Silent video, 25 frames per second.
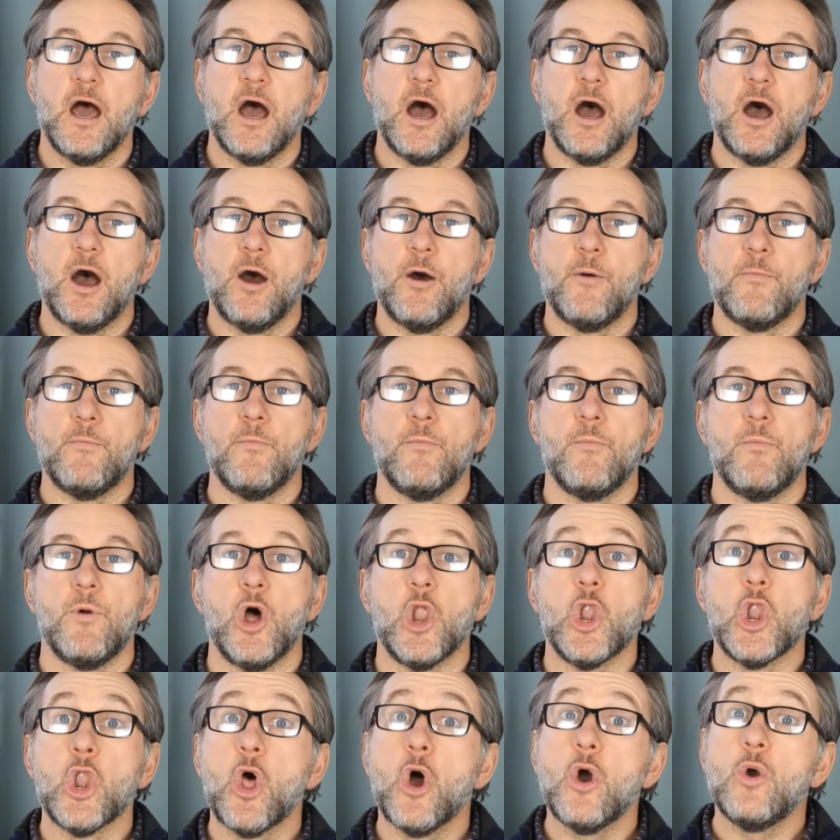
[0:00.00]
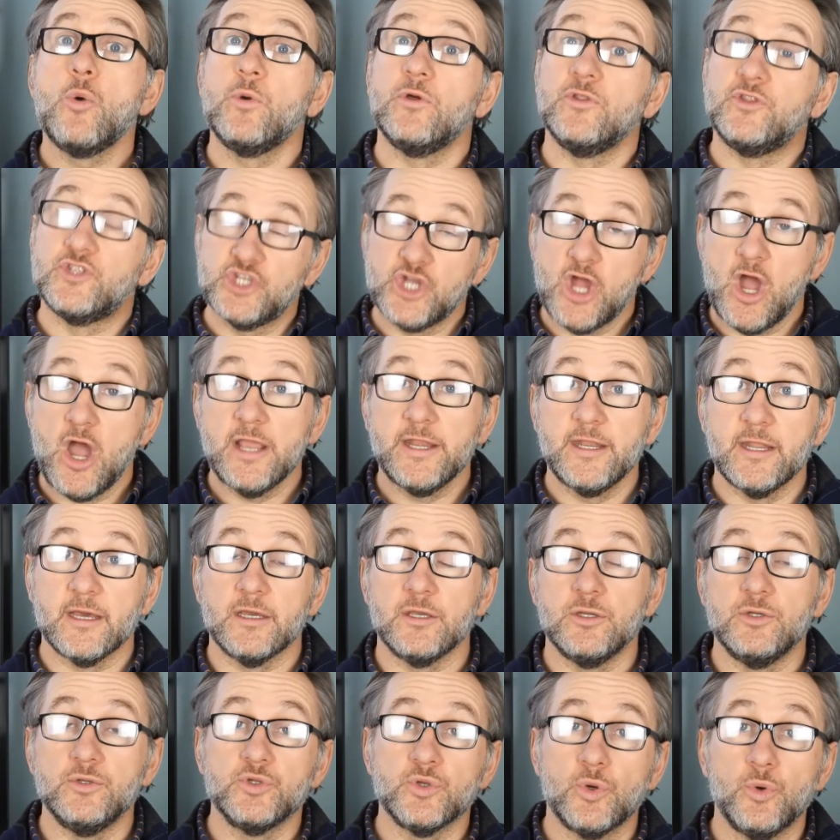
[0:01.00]
along with
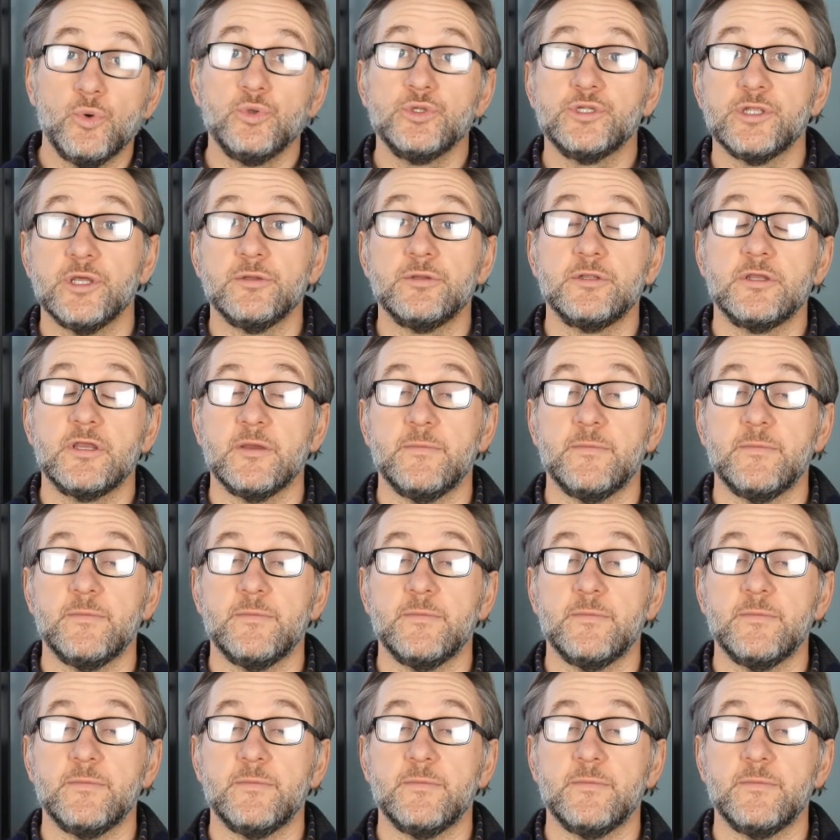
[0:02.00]
China, who's also